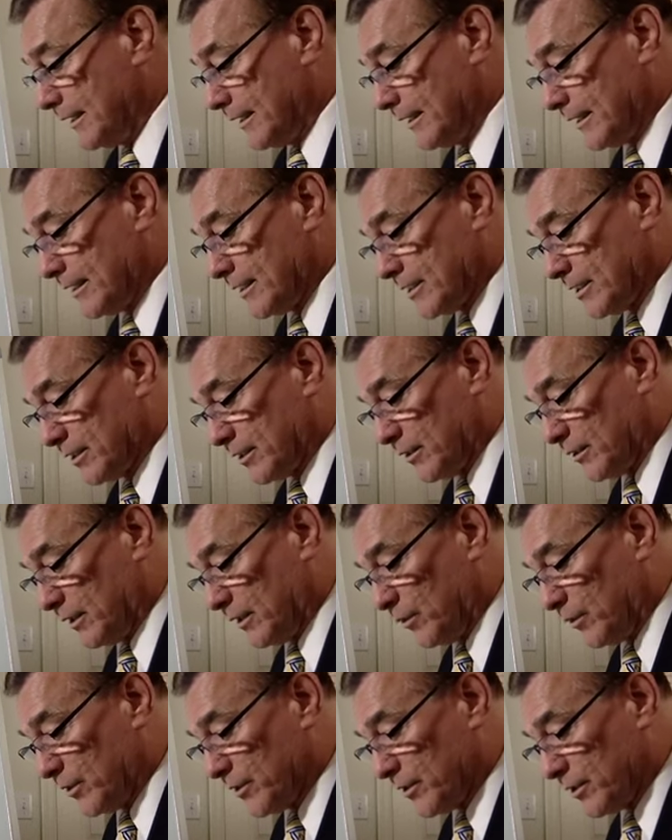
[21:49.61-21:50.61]
And so I
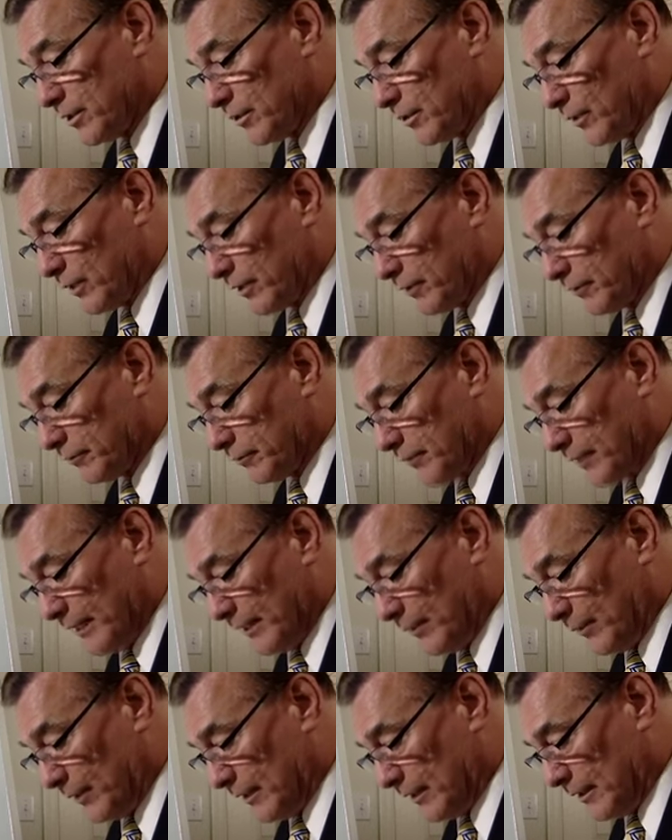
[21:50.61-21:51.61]
want you to work through
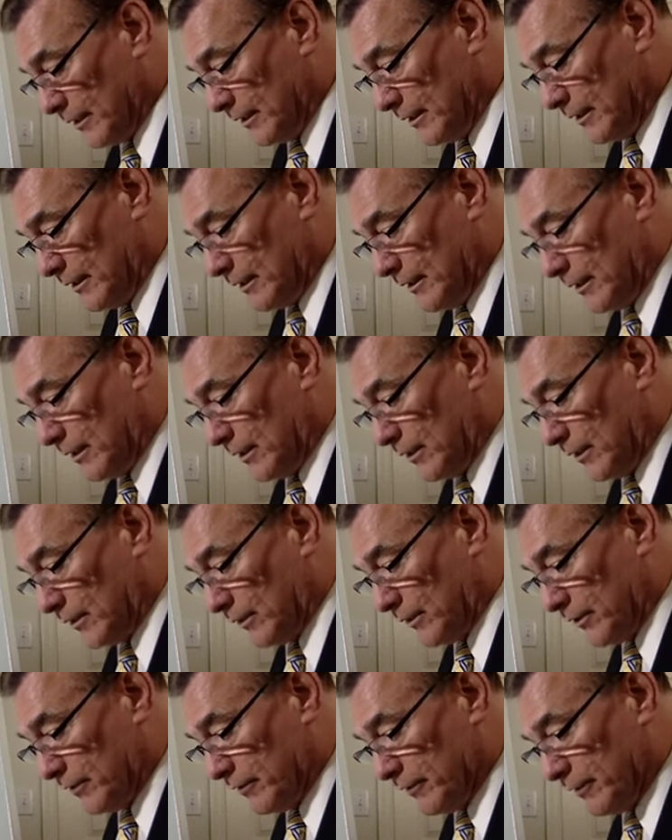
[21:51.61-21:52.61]
that one
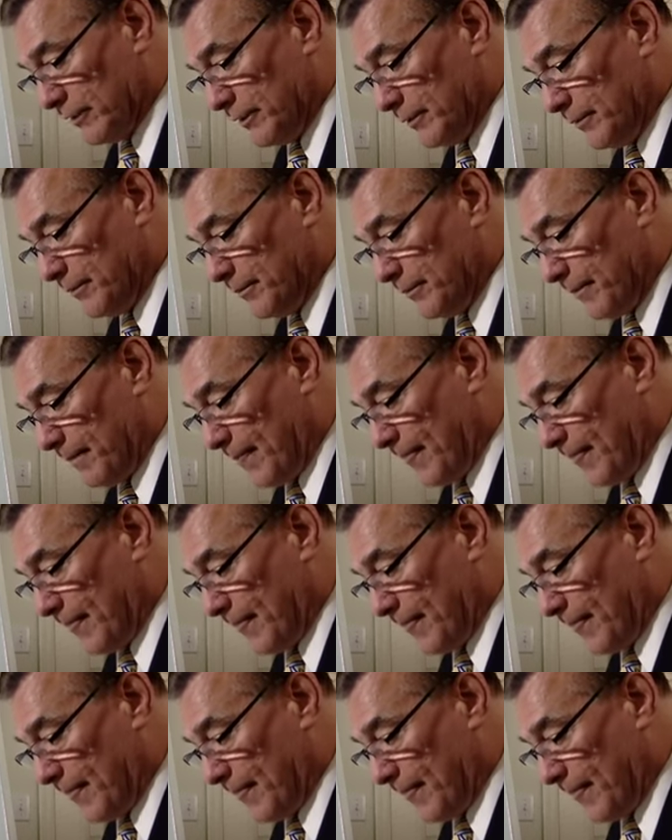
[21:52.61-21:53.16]
on your own.